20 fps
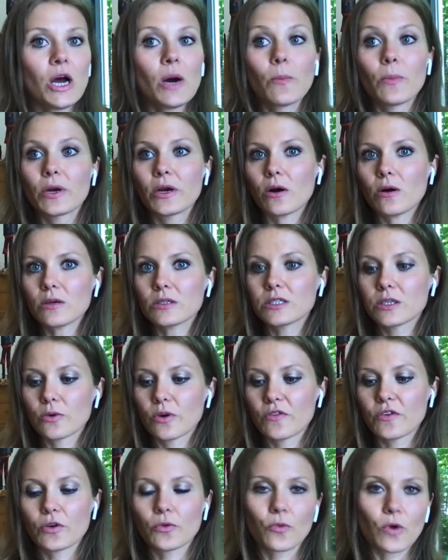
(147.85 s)
But also,
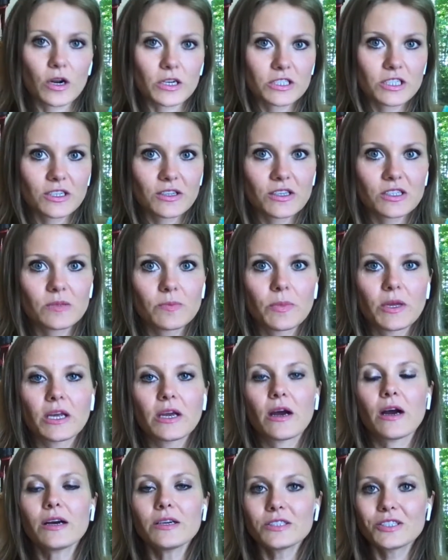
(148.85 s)
if you're watching this
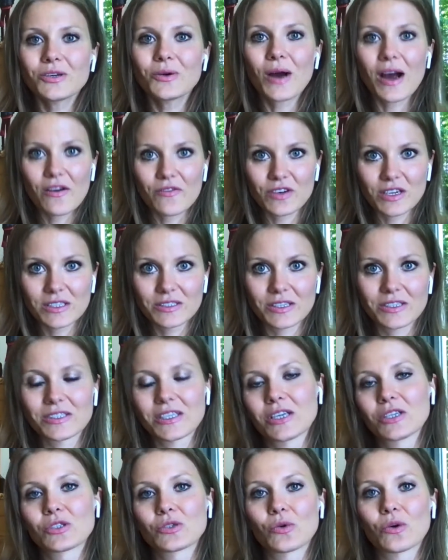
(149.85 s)
because you have an
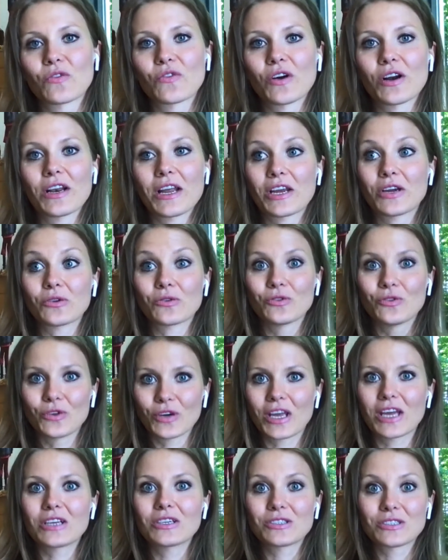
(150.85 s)
existing storefront and you're
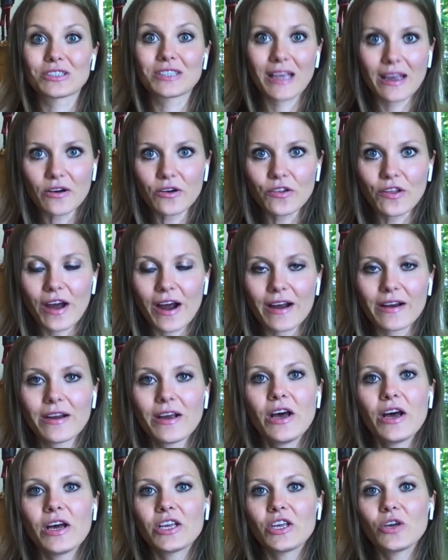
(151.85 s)
looking to scale that,
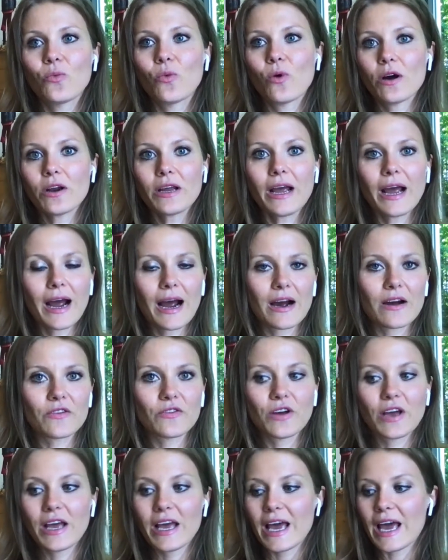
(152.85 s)
you want to have
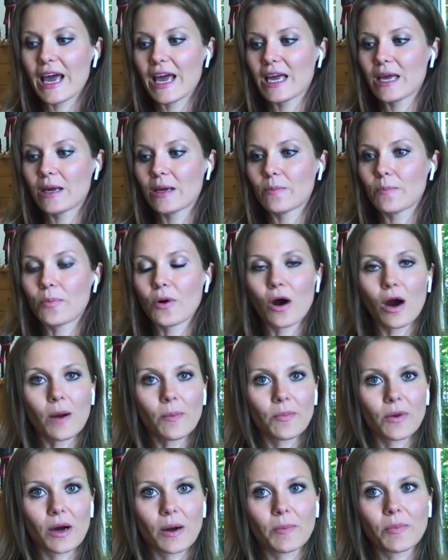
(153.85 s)
a
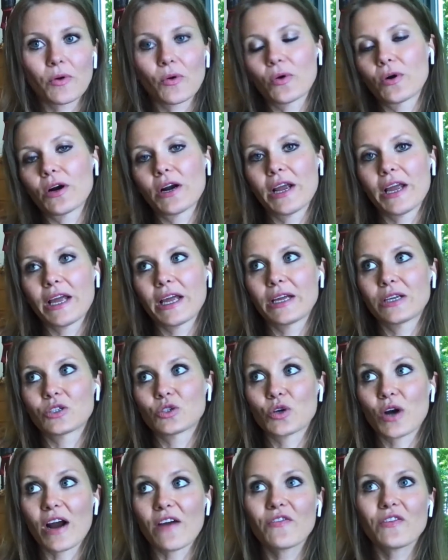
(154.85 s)
pop-up or a
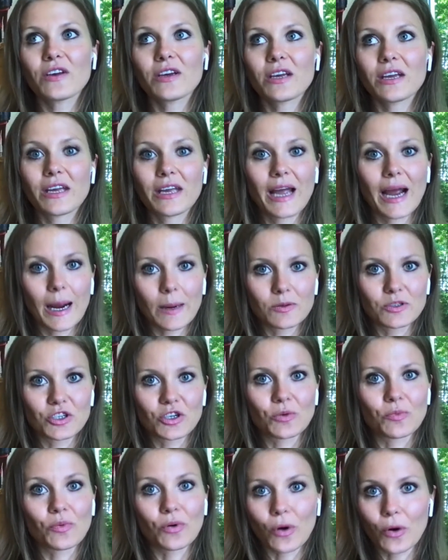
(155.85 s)
traffic
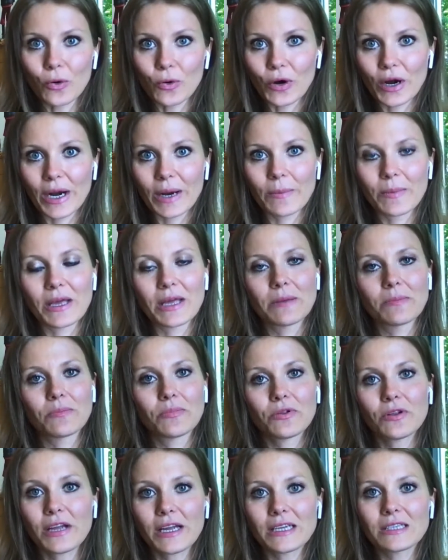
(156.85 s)
capture program in
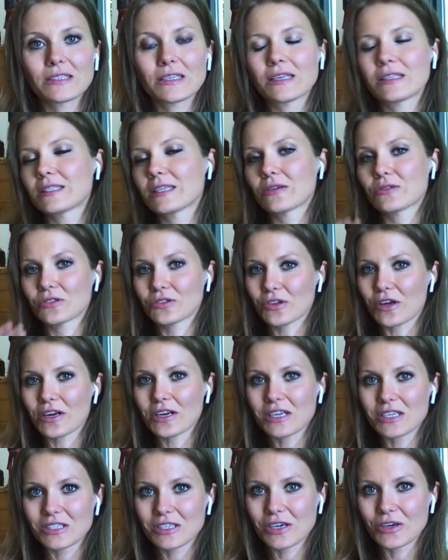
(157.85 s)
place. It sounds a lot
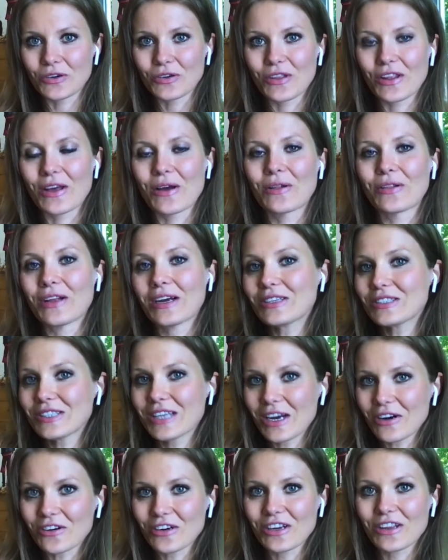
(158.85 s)
easier and less
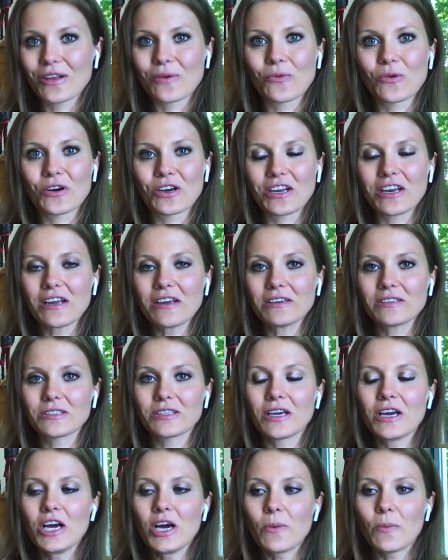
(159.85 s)
scary than what it is,
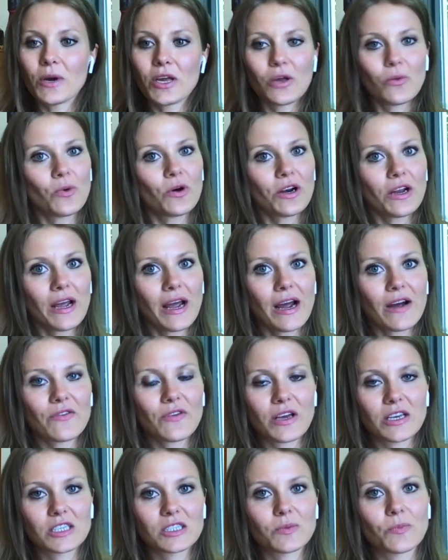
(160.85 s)
but you want to have
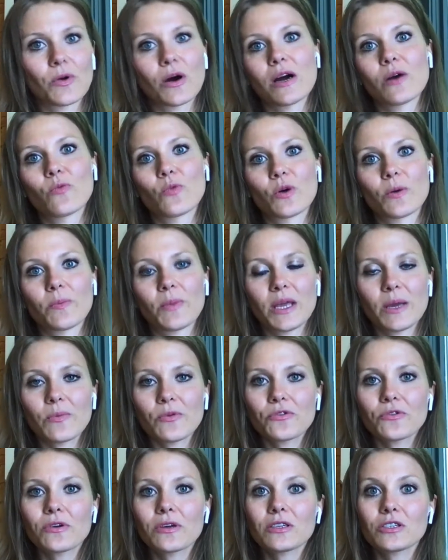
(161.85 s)
a spot where
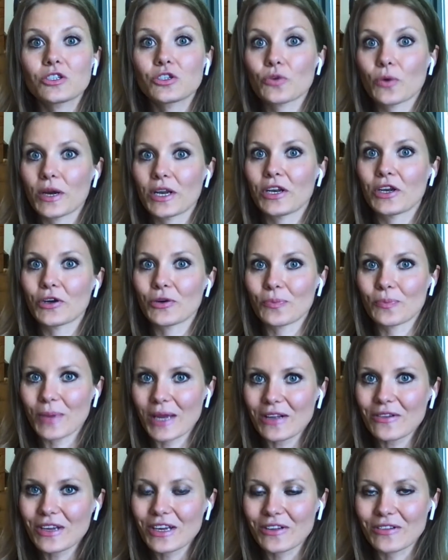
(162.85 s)
people can join your
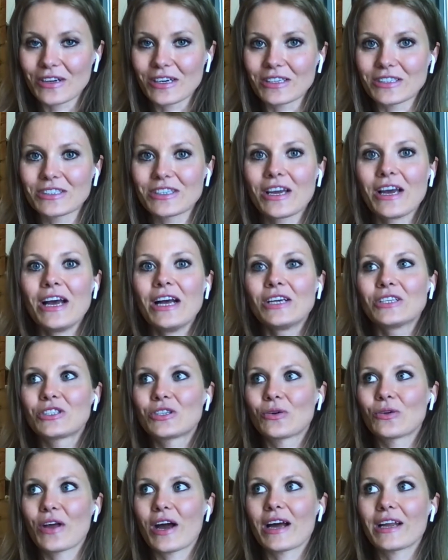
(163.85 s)
mailing list
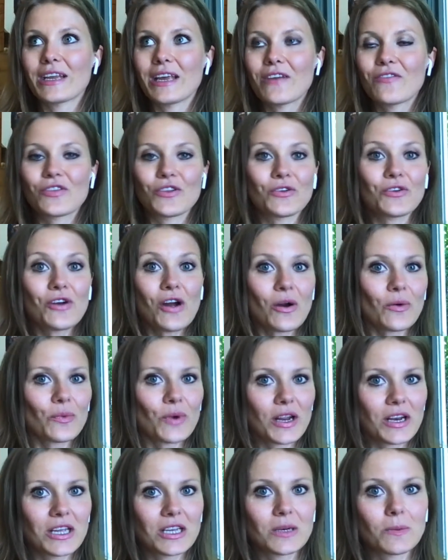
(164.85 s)
so that if they're not
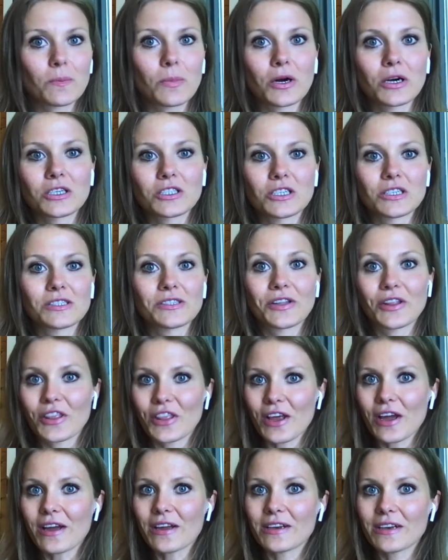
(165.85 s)
ready to purchase,
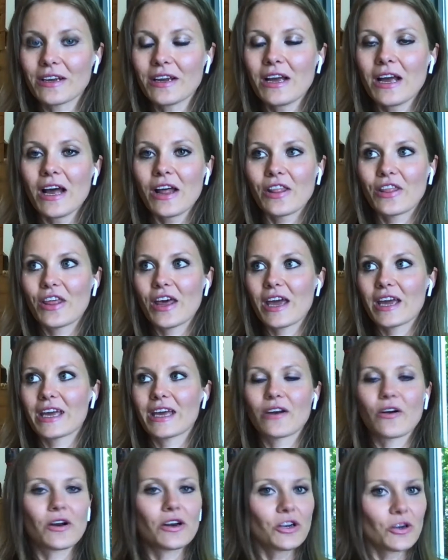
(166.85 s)
then they
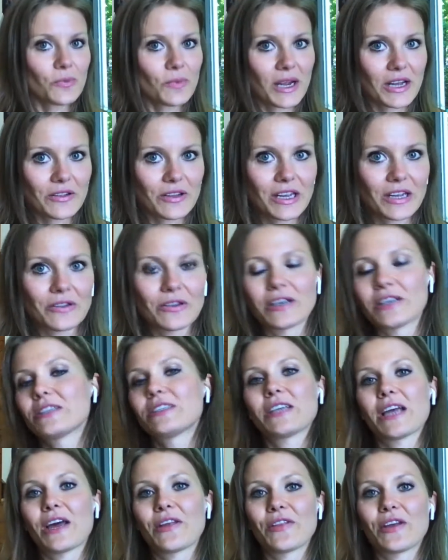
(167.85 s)
get on your mailing
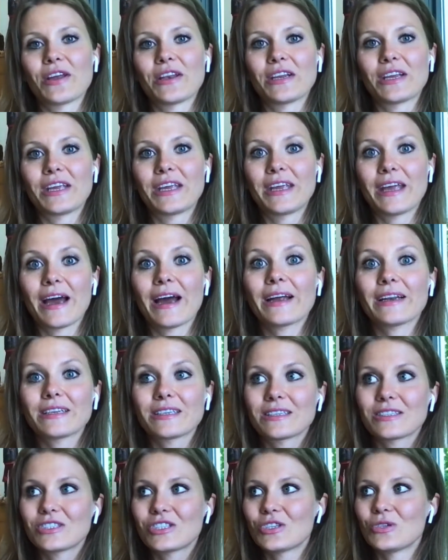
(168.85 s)
list and then get
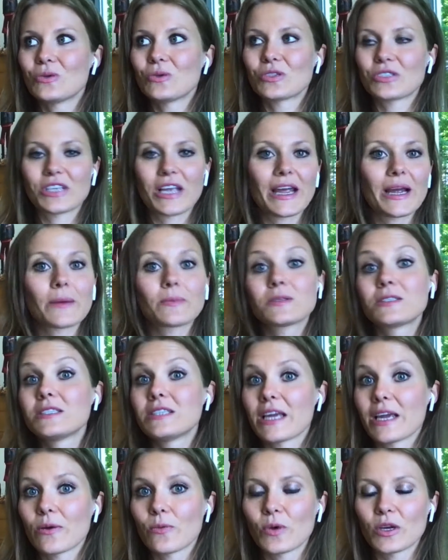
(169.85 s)
to stay up to
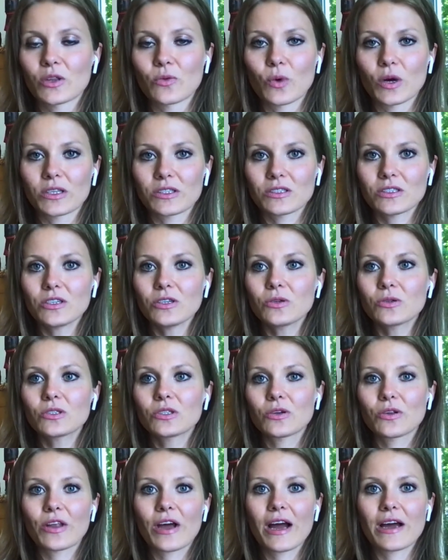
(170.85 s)
date with what's new
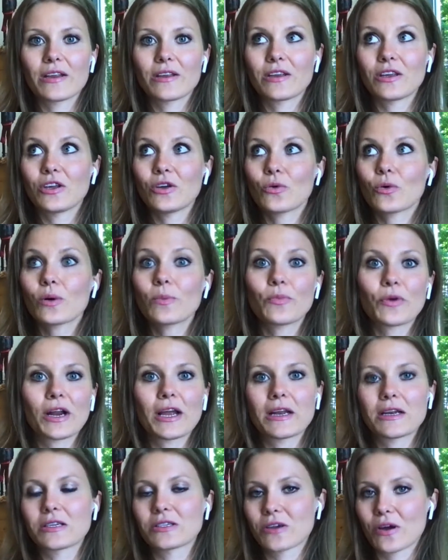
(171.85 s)
so that your
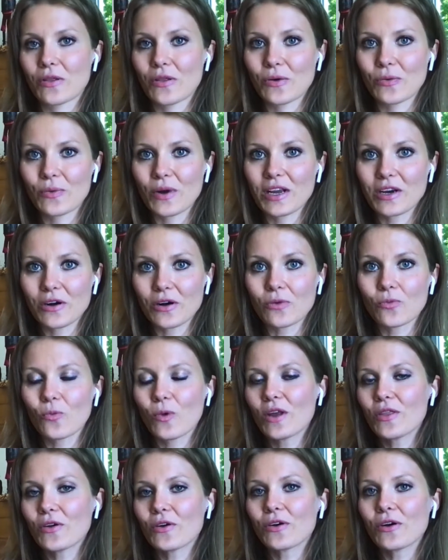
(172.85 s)
brand is on their radar
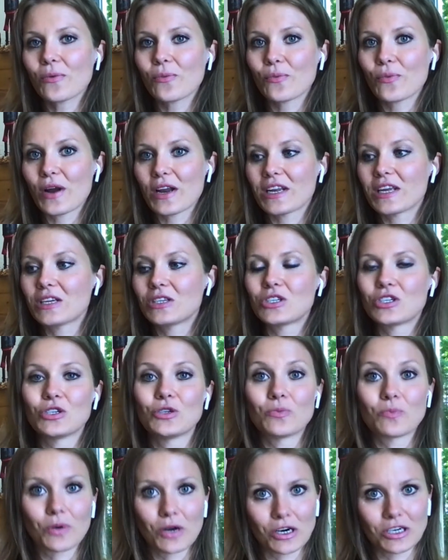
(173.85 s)
when they're ready to
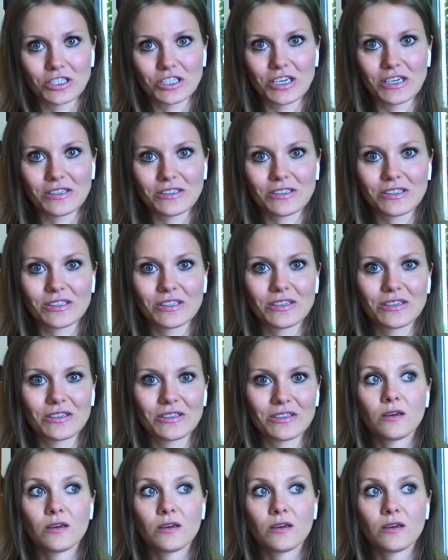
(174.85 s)
purchase.